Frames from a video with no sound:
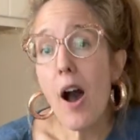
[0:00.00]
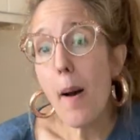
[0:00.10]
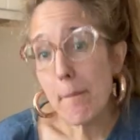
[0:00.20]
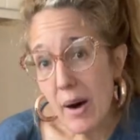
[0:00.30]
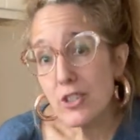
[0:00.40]

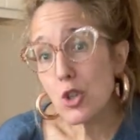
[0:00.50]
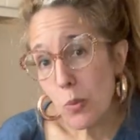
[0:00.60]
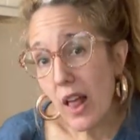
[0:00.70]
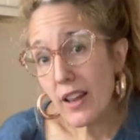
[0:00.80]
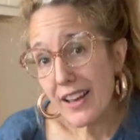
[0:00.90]

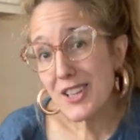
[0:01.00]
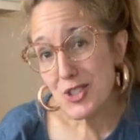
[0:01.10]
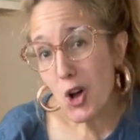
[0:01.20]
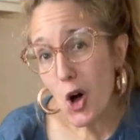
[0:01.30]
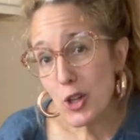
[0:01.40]
Mozzarella
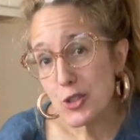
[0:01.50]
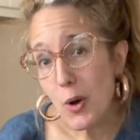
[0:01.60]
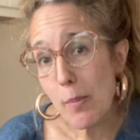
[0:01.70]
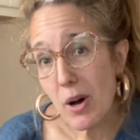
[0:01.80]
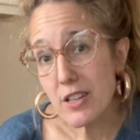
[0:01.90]
is also
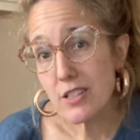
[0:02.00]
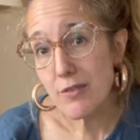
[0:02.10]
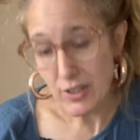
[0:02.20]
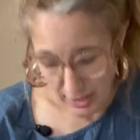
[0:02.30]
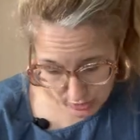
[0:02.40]
a pasta
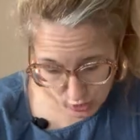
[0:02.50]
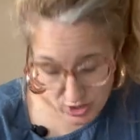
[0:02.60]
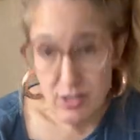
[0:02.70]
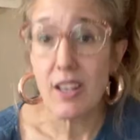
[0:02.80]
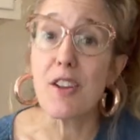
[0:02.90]
filata
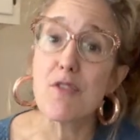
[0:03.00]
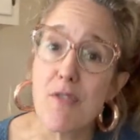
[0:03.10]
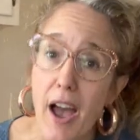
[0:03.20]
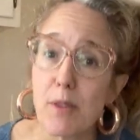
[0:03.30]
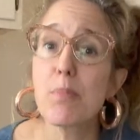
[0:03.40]
cheese, and in
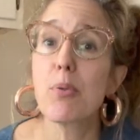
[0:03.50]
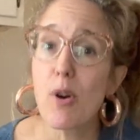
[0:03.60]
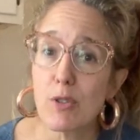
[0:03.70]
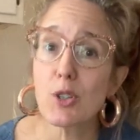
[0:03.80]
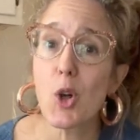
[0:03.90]
fact
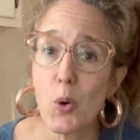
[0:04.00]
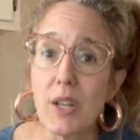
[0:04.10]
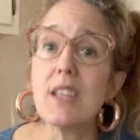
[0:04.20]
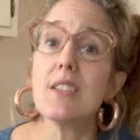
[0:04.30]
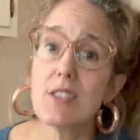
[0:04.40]
provolone
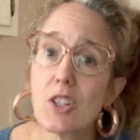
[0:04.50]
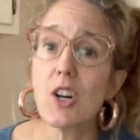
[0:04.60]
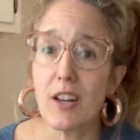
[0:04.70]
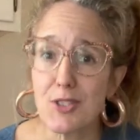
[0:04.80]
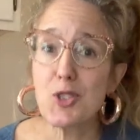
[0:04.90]
is a
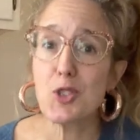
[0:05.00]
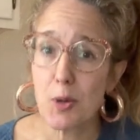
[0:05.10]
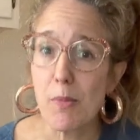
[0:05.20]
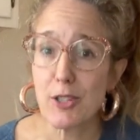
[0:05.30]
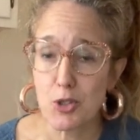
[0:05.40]
cousin to
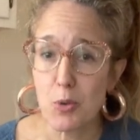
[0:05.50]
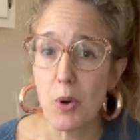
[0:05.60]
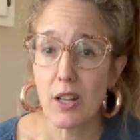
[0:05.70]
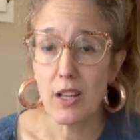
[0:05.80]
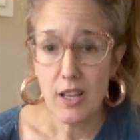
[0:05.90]

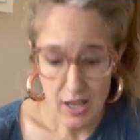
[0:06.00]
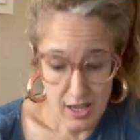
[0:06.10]
mozzarella.